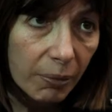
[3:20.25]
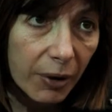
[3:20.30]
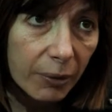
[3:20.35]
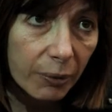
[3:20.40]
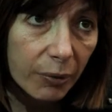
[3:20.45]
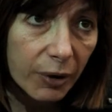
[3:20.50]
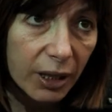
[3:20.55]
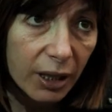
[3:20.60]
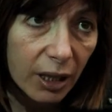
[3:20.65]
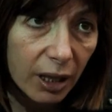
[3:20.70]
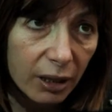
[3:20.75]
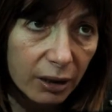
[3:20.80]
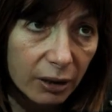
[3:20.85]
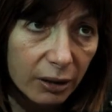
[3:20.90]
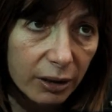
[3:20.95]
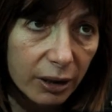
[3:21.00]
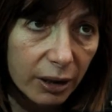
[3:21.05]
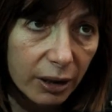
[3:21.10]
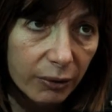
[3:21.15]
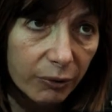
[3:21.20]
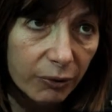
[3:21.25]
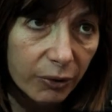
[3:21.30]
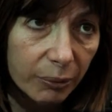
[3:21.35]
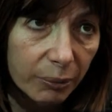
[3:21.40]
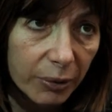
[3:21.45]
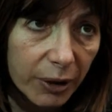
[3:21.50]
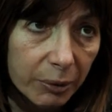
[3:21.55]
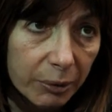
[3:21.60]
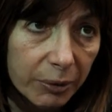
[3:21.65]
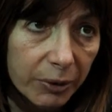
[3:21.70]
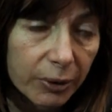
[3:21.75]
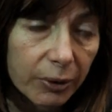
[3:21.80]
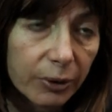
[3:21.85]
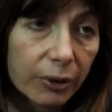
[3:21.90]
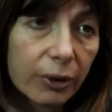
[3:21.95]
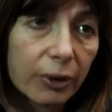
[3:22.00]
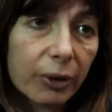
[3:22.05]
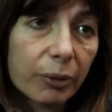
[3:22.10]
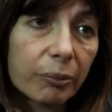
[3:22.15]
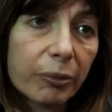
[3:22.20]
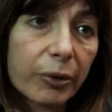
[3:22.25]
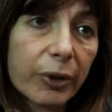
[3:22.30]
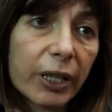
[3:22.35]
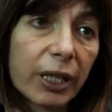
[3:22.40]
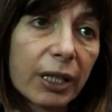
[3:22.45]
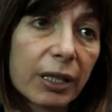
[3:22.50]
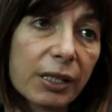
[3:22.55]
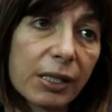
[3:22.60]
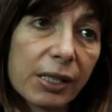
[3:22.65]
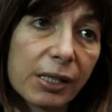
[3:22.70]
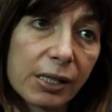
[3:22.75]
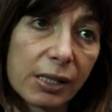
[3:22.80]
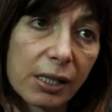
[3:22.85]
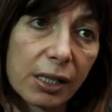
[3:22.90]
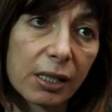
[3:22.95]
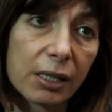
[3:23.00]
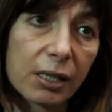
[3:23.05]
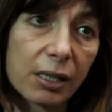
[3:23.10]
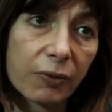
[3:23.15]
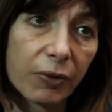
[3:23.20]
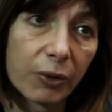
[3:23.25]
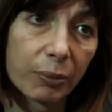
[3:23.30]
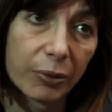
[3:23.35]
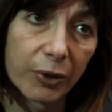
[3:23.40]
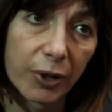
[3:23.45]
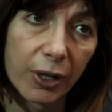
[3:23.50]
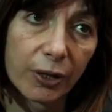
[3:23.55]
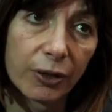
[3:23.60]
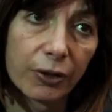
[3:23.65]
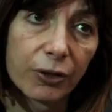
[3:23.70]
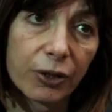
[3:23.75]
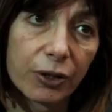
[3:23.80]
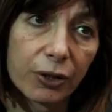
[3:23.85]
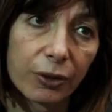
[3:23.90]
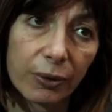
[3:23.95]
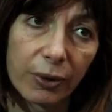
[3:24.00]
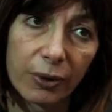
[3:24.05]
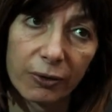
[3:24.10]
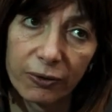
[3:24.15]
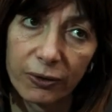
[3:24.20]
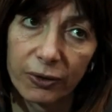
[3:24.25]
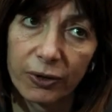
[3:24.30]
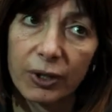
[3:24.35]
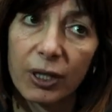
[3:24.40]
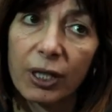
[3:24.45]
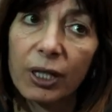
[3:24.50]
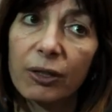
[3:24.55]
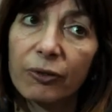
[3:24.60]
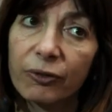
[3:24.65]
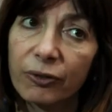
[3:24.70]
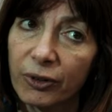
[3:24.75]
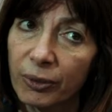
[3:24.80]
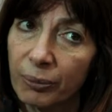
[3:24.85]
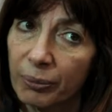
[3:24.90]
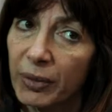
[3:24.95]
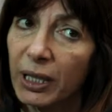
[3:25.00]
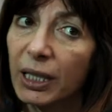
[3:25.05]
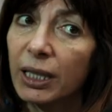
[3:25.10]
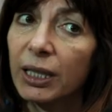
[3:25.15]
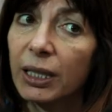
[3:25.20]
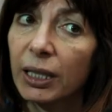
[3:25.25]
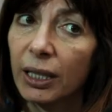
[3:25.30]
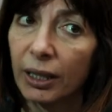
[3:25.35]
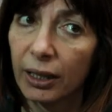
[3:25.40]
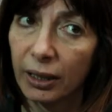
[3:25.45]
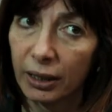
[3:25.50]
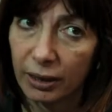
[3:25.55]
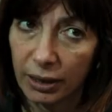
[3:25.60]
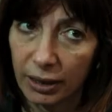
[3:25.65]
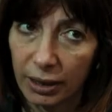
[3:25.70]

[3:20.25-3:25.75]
But we are looking for people who can bring a distinctive approach to often familiar